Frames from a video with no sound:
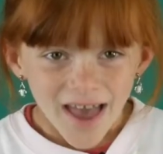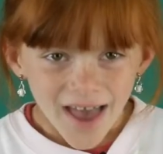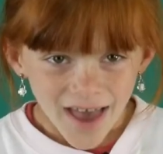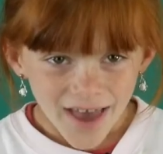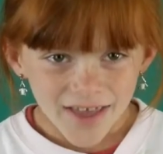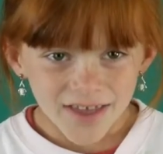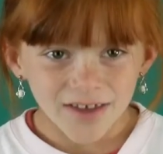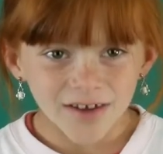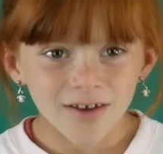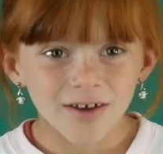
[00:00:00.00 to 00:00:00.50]

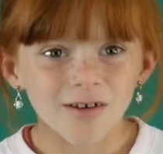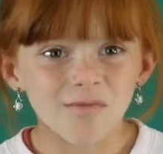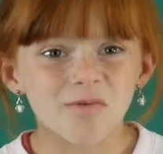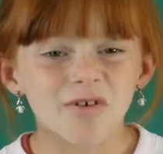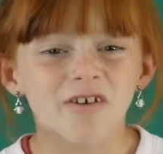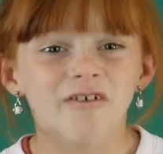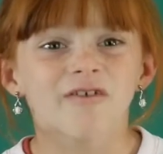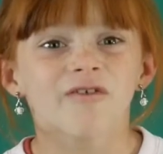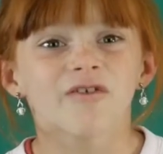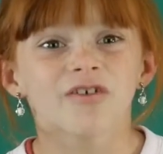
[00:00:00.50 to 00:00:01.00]
And it could
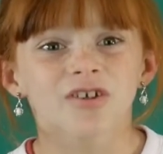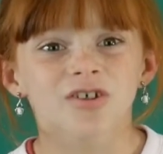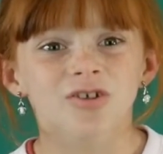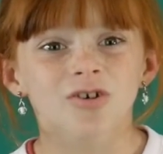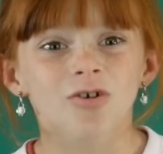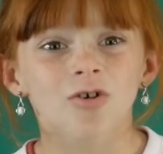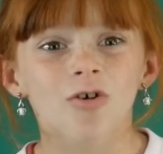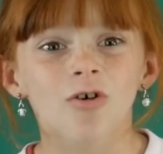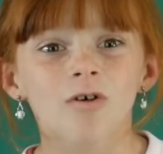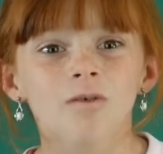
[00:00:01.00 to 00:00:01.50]
be
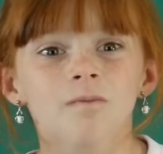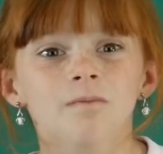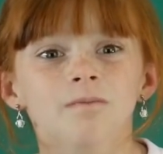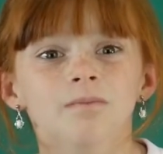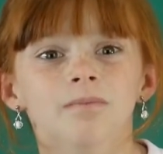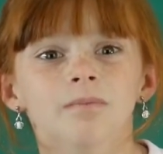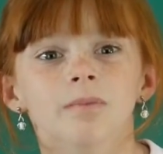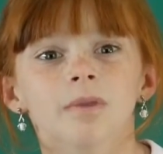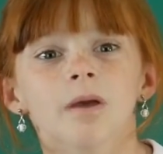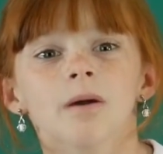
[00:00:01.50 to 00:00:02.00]
physical,
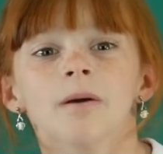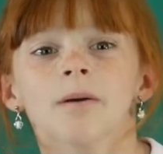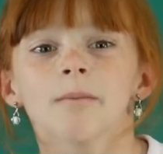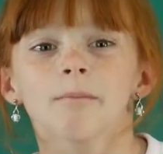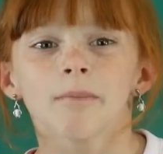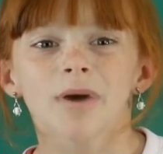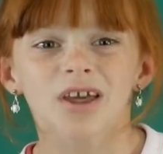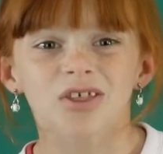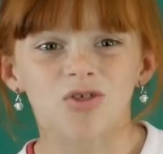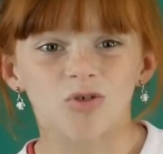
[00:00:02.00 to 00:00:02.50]

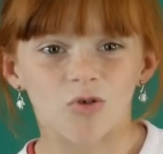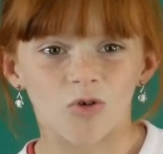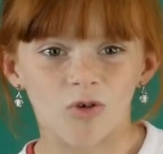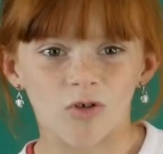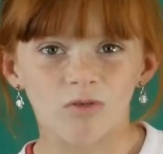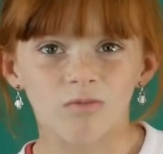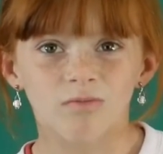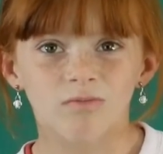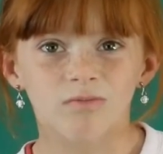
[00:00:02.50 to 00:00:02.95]
mental,